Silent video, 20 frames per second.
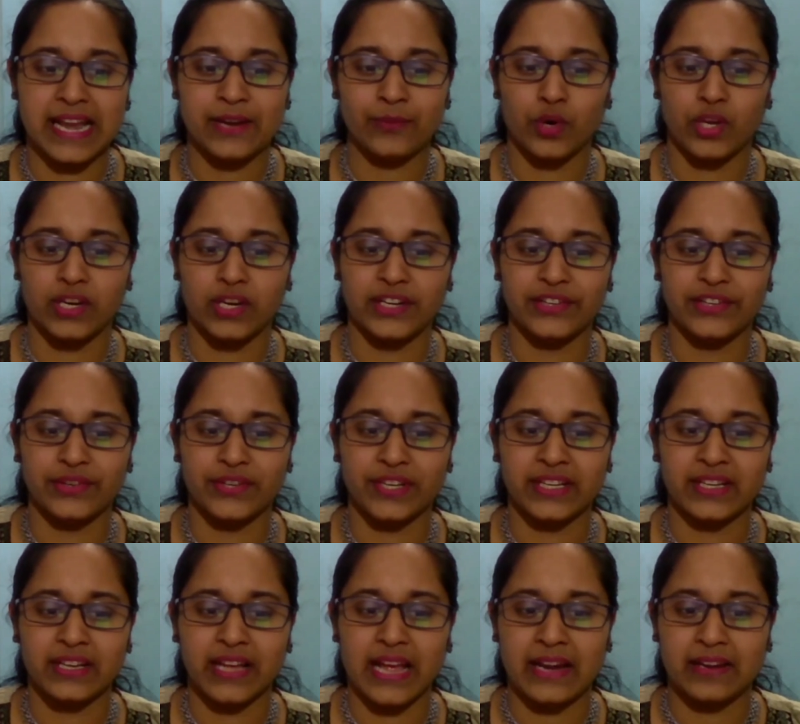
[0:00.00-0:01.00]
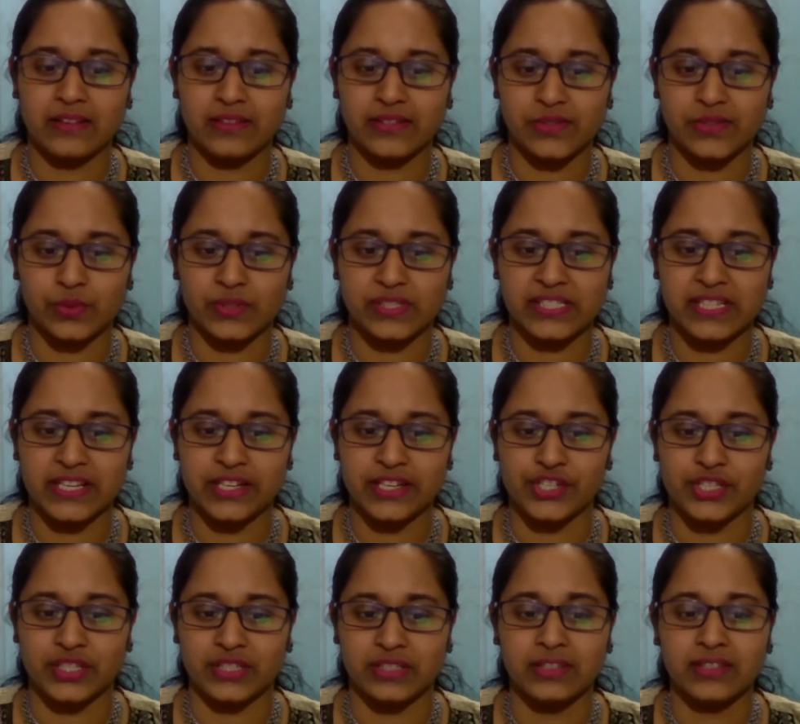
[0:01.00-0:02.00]
and volunteering and
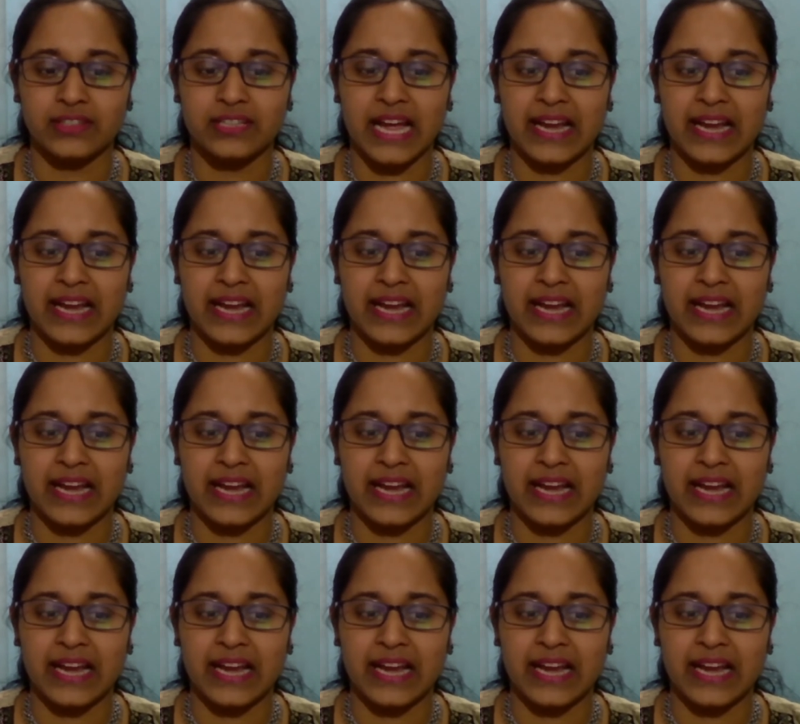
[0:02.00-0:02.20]
association,